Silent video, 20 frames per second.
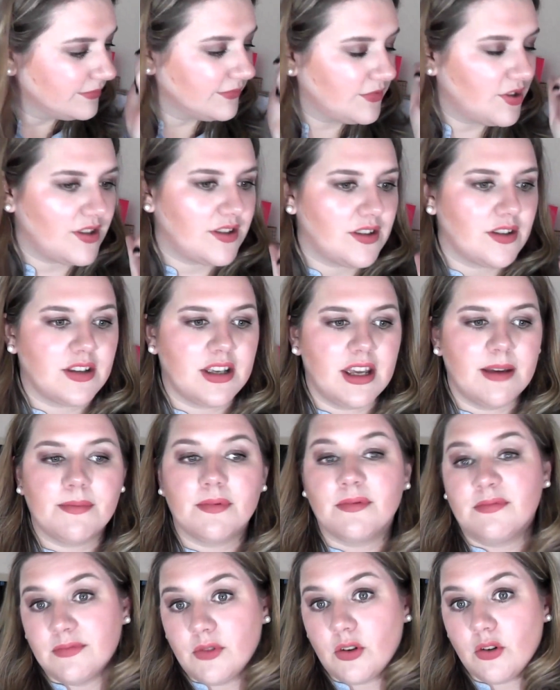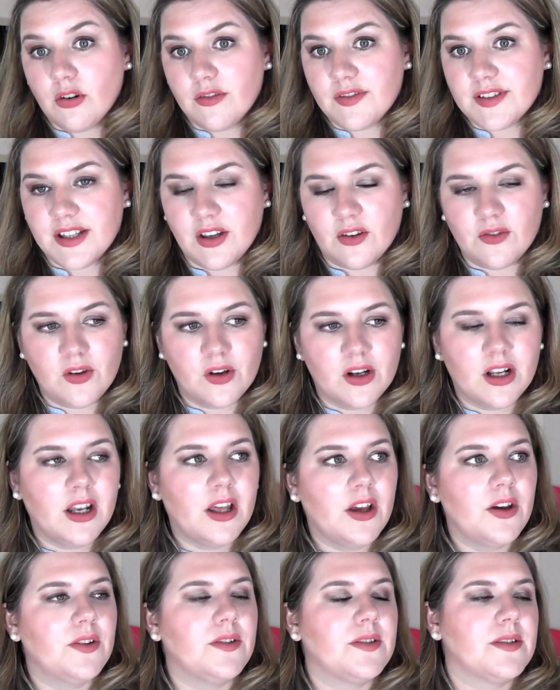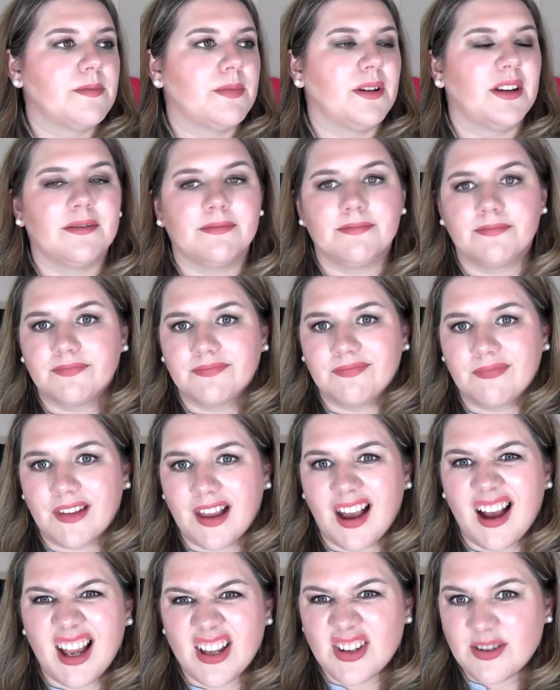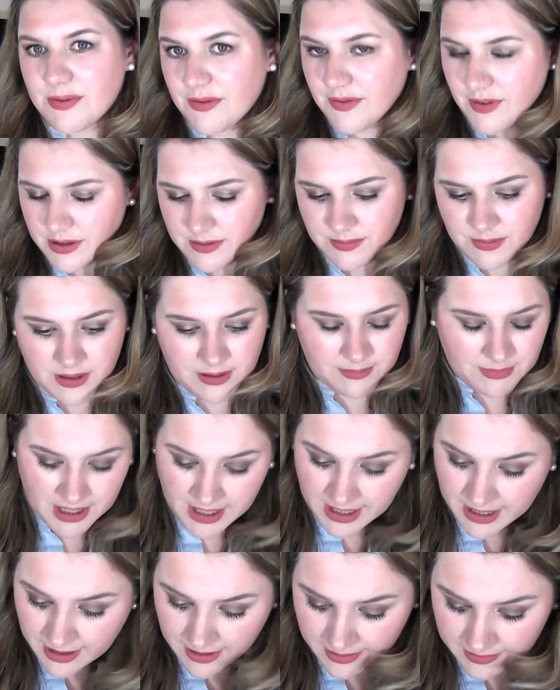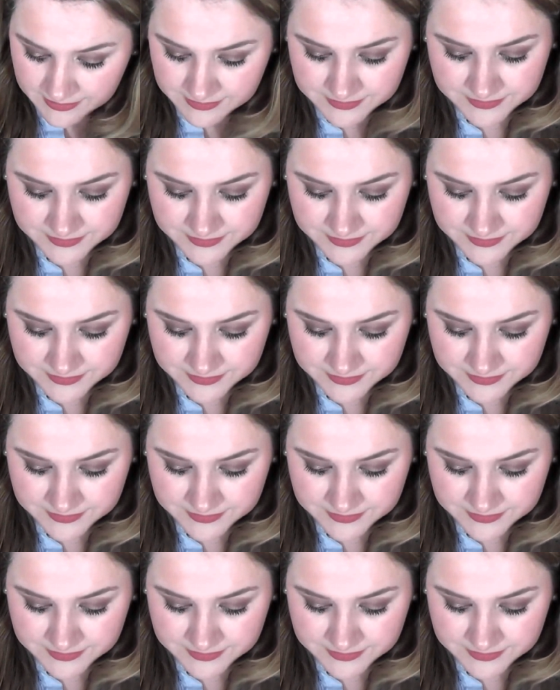Just a tip, or obviously on your clothes, but I actually prefer to put it in my hair.